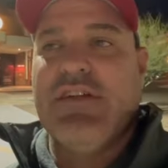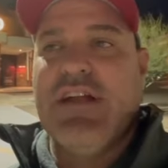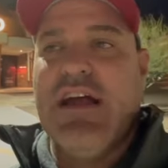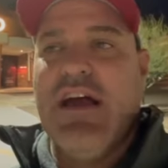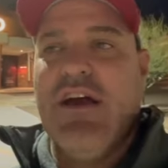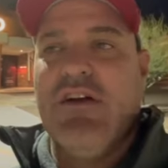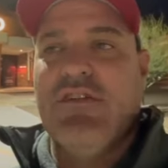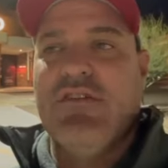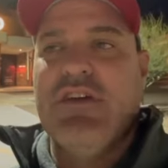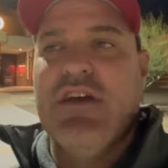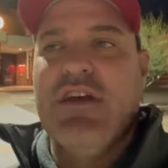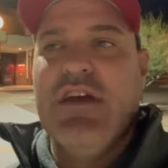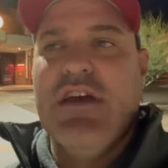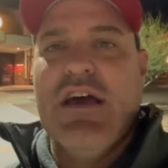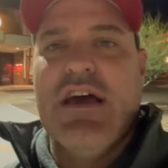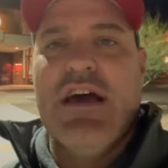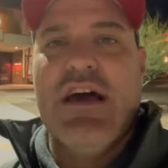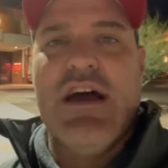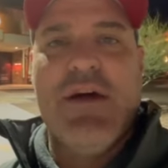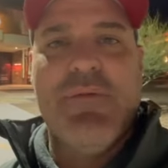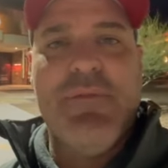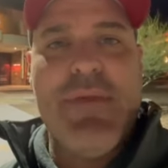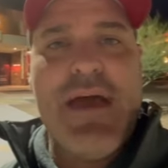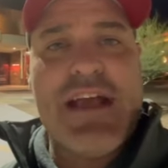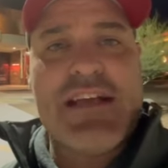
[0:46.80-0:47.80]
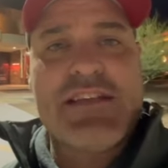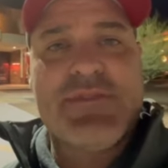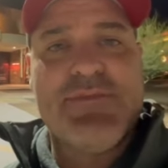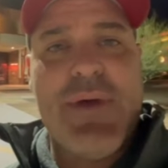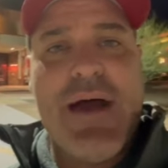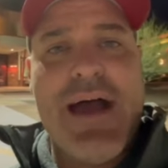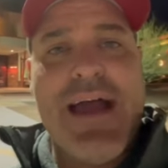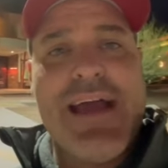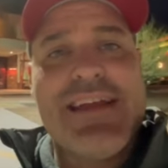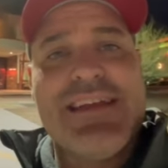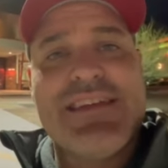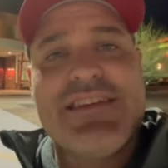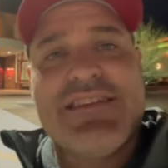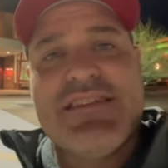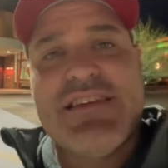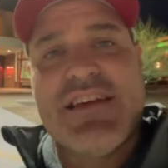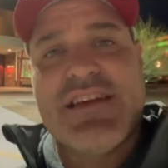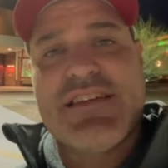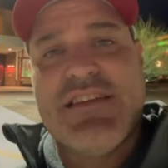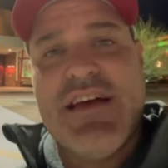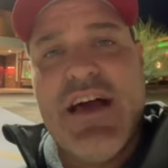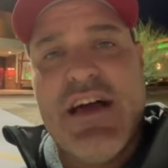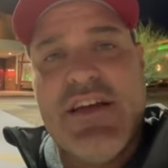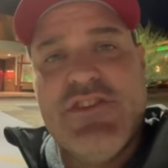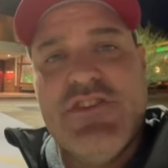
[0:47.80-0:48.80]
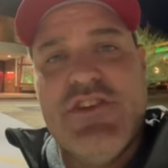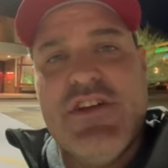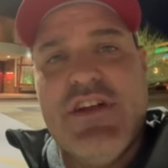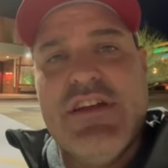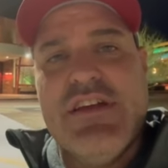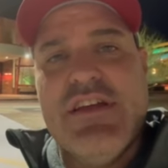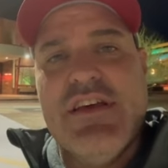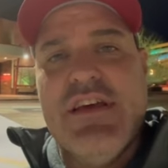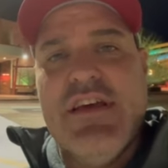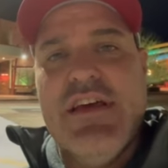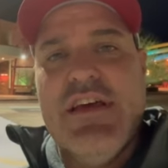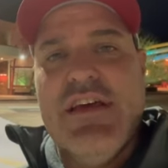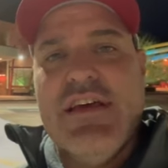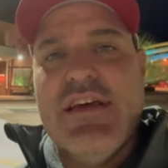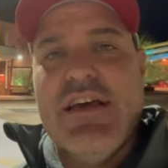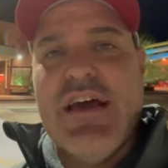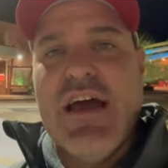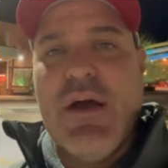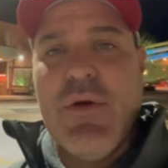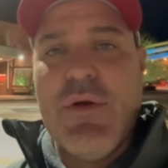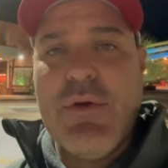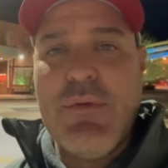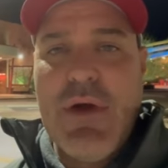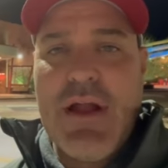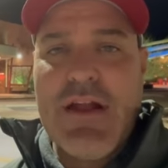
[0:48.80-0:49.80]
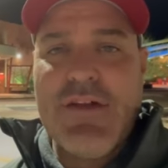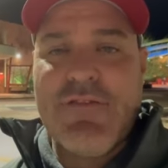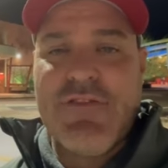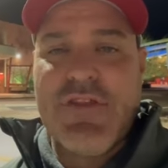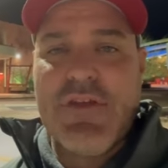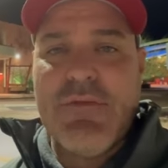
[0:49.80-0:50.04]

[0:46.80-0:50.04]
out. Uh, max buying is 600. Uh, we bought him for the